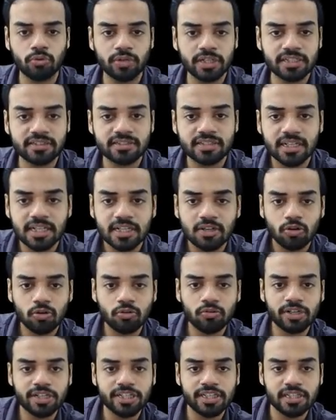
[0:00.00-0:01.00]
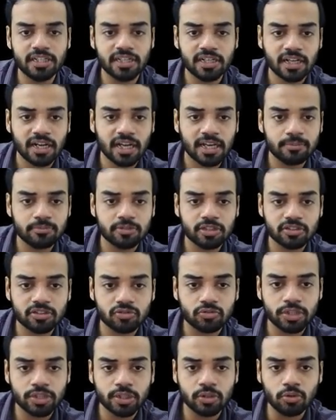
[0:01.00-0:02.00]
is over here I am just
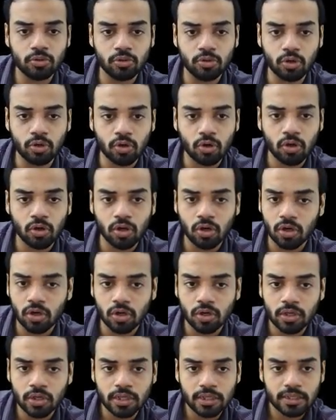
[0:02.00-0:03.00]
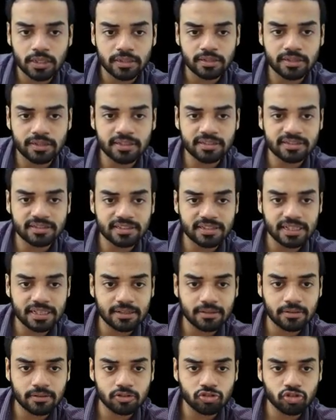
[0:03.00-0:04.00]
going to draw this
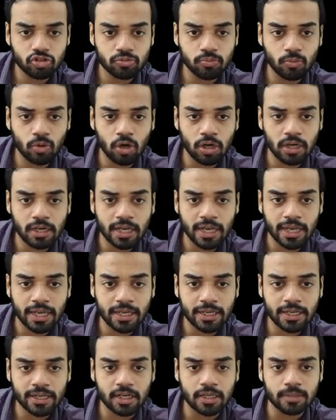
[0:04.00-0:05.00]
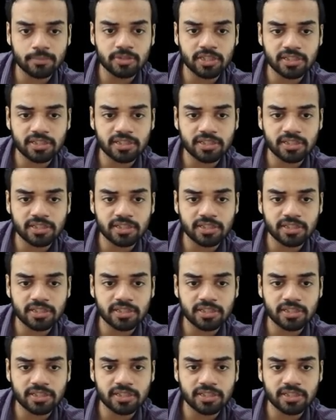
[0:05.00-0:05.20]
small diagram.